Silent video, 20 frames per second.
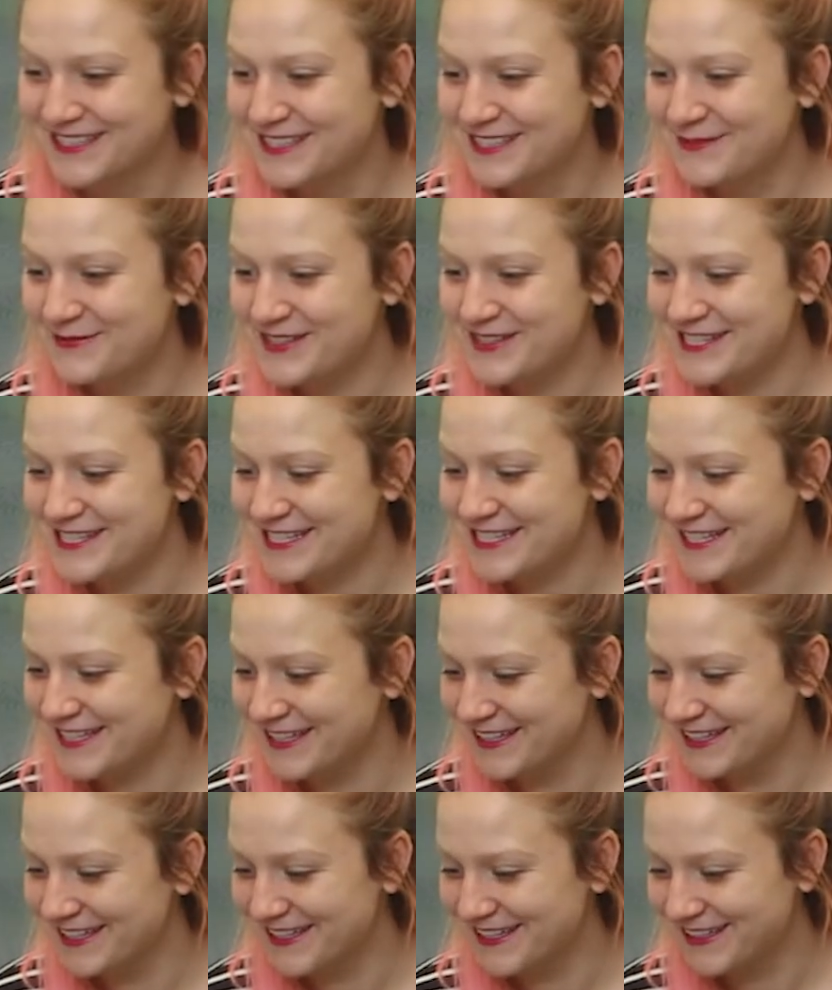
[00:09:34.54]
Misty,
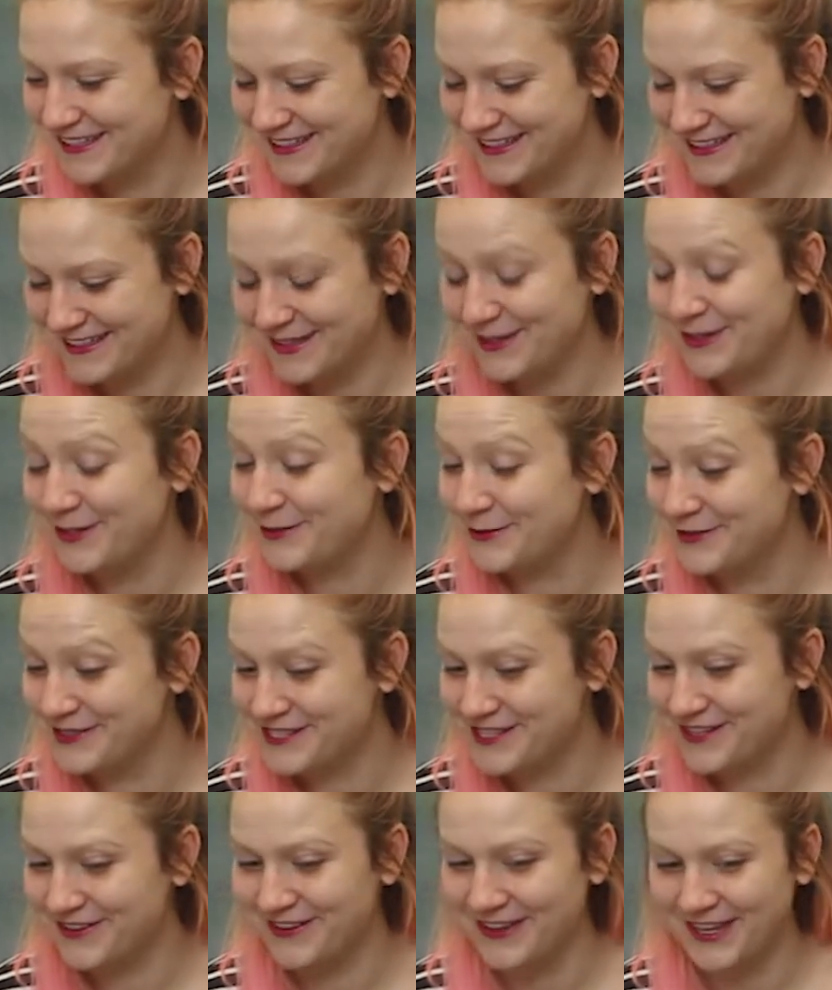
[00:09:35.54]
who was
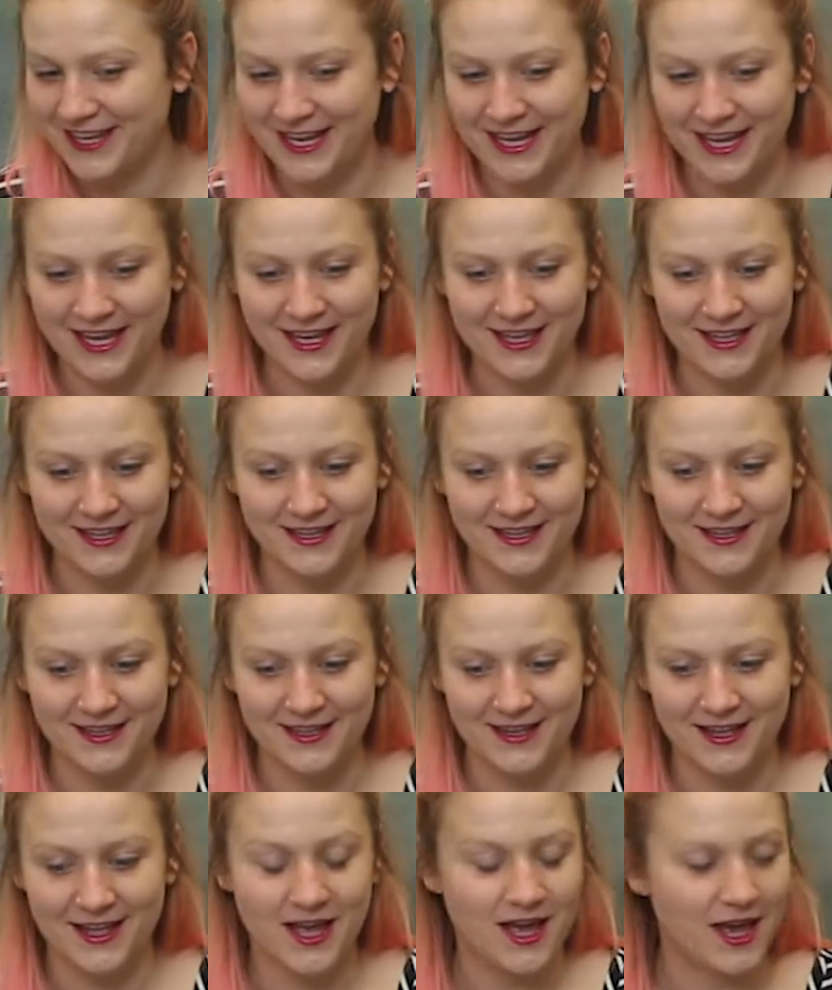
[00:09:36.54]
going in here?
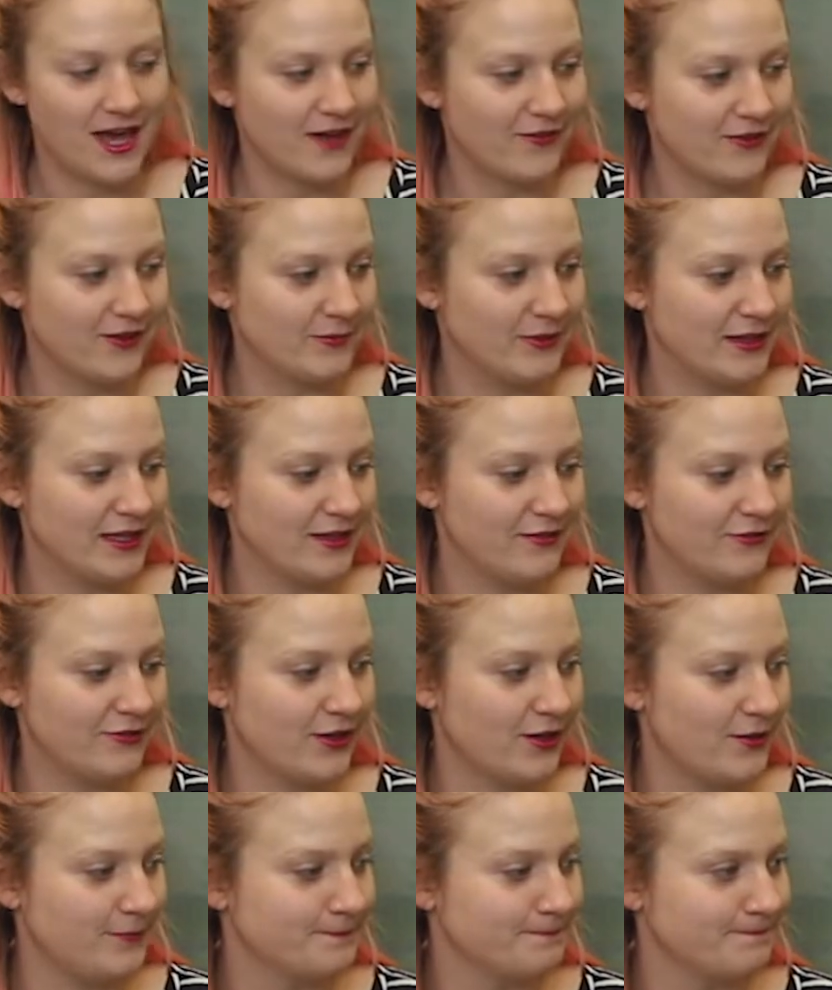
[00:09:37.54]
I've completely
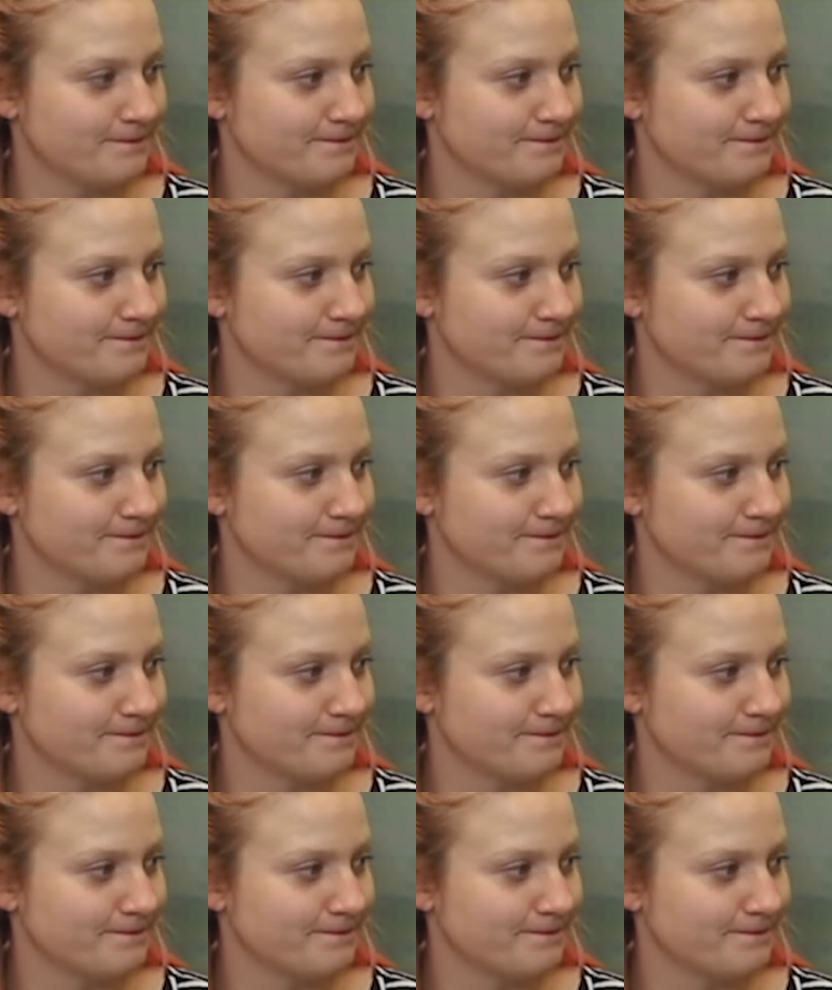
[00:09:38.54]
forgotten.